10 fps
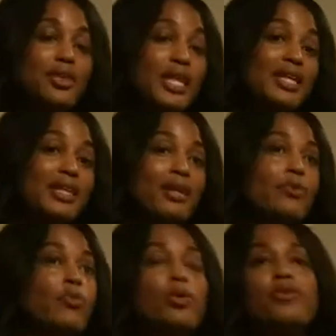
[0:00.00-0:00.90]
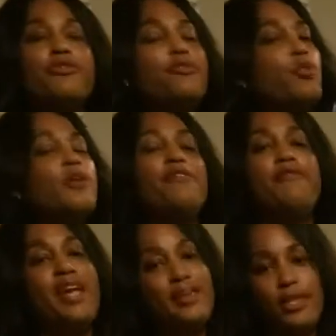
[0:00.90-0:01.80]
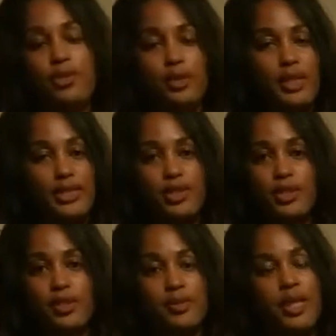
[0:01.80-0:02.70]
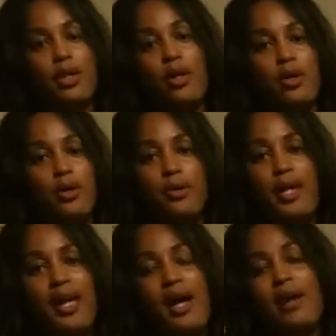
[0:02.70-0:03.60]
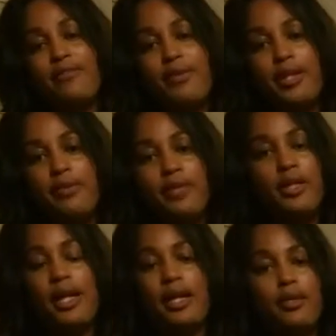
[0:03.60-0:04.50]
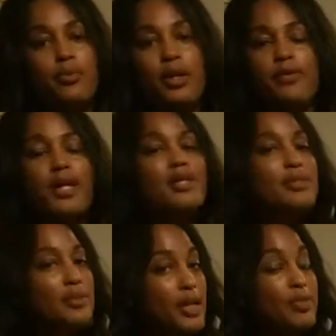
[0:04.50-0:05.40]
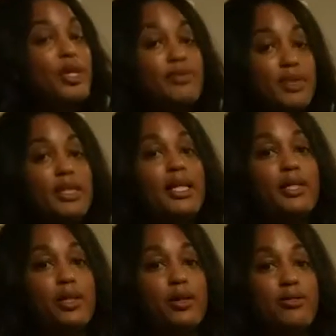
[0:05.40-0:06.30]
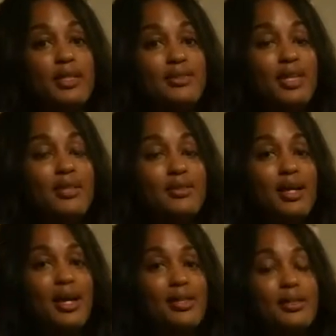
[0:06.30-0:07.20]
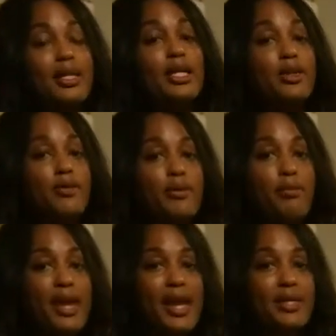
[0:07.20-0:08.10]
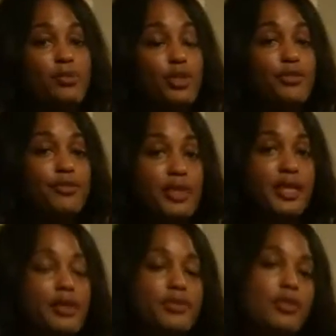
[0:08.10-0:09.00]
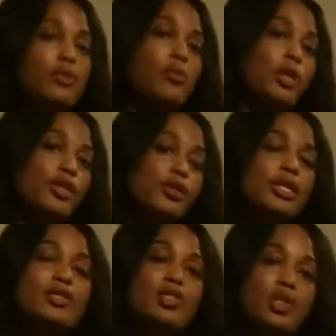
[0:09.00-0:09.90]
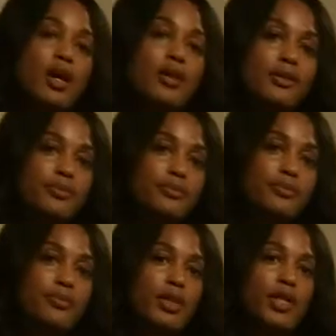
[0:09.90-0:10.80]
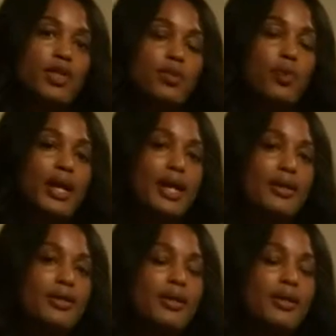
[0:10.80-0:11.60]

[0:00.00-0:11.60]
thinking that we'll we'll fake these relationships like oh i've forgiven and i can whatever sometimes you have to let go of these things guys let go of the past when you forgive so that what you can start a new way